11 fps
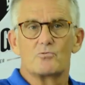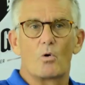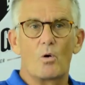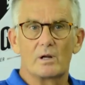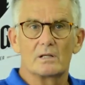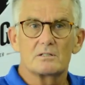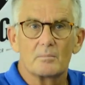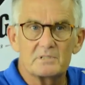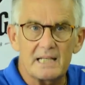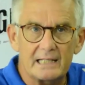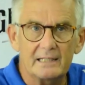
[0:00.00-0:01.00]
raw in
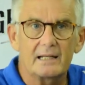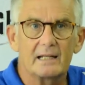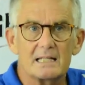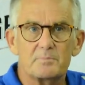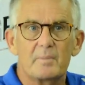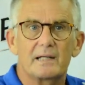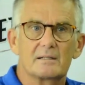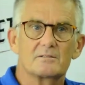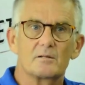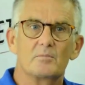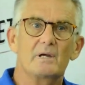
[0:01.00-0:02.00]
some technical aspect in
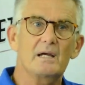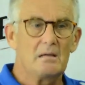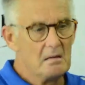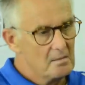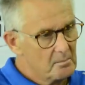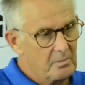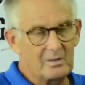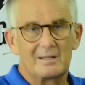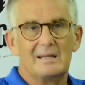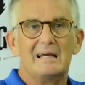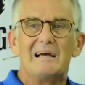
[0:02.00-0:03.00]
some way, but
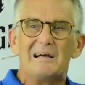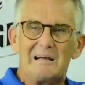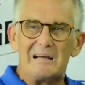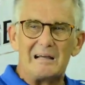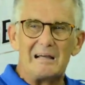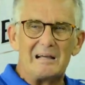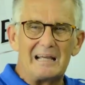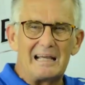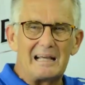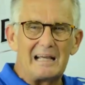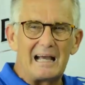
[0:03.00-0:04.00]

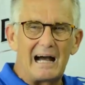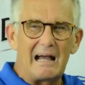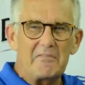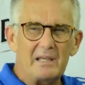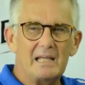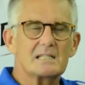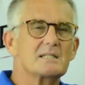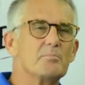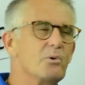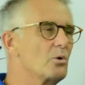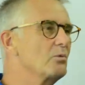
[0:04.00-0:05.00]
I think it's
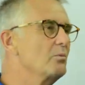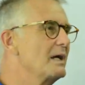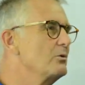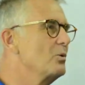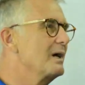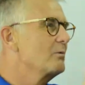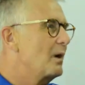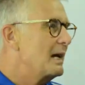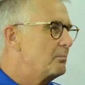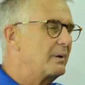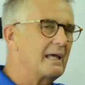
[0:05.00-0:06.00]
important when you
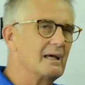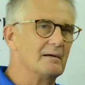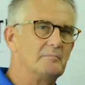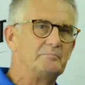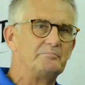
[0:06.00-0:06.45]
invite player,